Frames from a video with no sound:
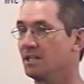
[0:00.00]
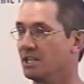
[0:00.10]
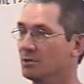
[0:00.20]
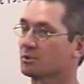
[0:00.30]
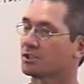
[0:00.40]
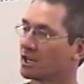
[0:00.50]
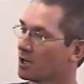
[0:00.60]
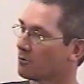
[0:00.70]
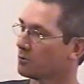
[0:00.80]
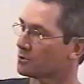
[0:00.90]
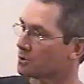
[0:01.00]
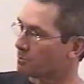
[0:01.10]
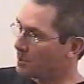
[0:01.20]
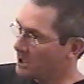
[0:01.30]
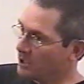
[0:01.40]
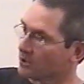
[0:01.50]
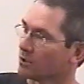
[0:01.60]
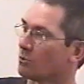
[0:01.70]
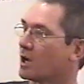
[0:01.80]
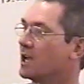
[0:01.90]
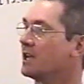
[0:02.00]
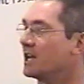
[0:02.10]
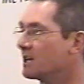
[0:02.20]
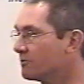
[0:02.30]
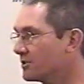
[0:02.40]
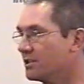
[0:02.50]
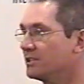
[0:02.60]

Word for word: he was careful to peel away everything